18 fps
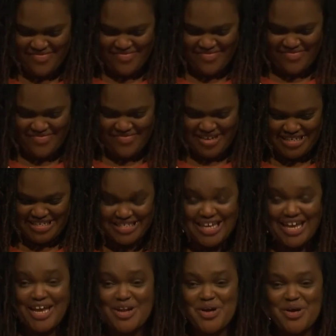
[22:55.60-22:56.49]
a
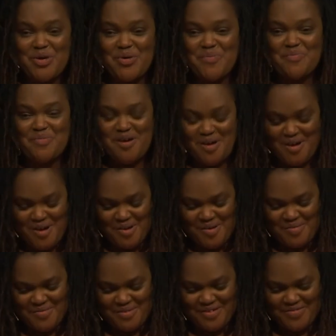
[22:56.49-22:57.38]
stay-at-home
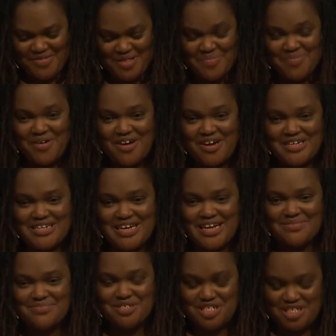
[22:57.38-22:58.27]
mom with a
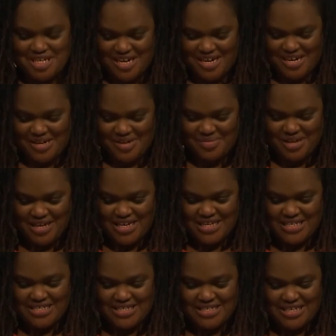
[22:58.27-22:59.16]
part-time job
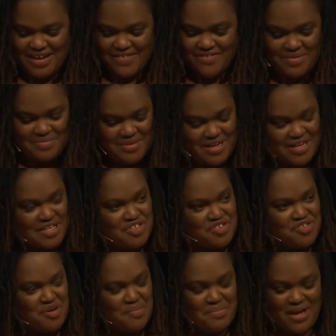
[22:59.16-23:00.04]
7 minutes
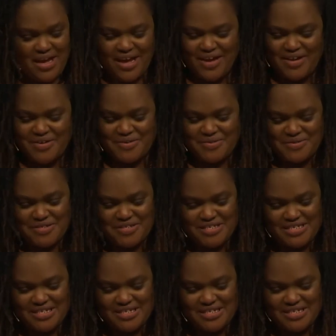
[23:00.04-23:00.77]
from my house.